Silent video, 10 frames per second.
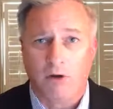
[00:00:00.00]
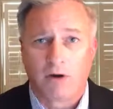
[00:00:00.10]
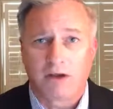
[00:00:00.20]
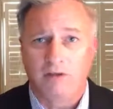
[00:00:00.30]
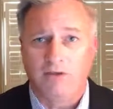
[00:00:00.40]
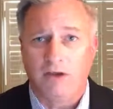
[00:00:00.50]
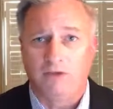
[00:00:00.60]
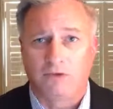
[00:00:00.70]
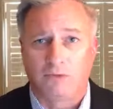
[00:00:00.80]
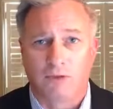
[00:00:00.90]

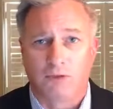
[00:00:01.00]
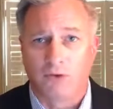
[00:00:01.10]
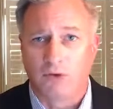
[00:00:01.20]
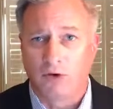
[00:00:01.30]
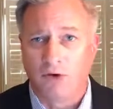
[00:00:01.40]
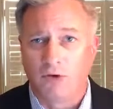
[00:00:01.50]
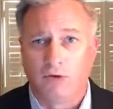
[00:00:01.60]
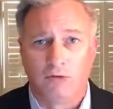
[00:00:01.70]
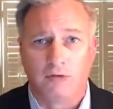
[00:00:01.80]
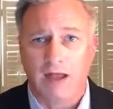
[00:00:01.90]
organizations, whether they're
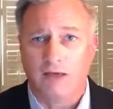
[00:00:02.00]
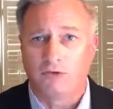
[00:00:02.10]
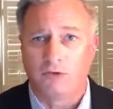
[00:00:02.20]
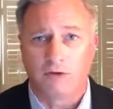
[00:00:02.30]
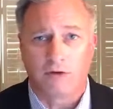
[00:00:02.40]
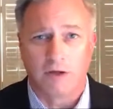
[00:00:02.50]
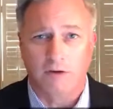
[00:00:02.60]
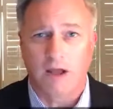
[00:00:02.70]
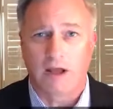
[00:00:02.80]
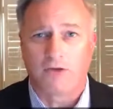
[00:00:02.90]
local, national, or
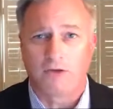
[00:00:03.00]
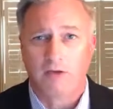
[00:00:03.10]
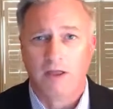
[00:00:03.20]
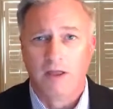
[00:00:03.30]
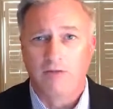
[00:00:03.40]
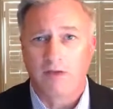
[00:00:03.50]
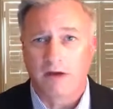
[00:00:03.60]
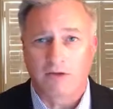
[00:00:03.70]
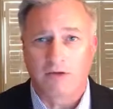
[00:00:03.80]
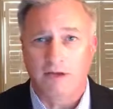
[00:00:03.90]
international, that
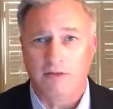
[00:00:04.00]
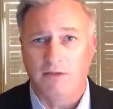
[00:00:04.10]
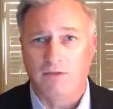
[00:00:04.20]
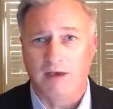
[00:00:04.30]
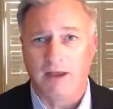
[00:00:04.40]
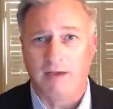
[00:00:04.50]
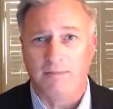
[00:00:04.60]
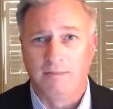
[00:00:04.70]
are actually in this fight.